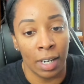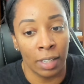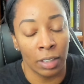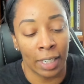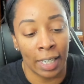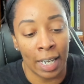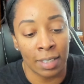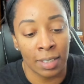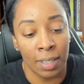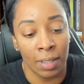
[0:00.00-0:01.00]
looking
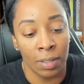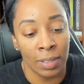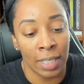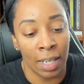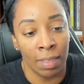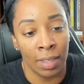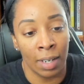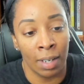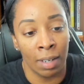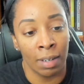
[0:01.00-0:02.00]
at sells, and
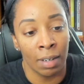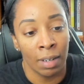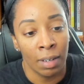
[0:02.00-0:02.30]
then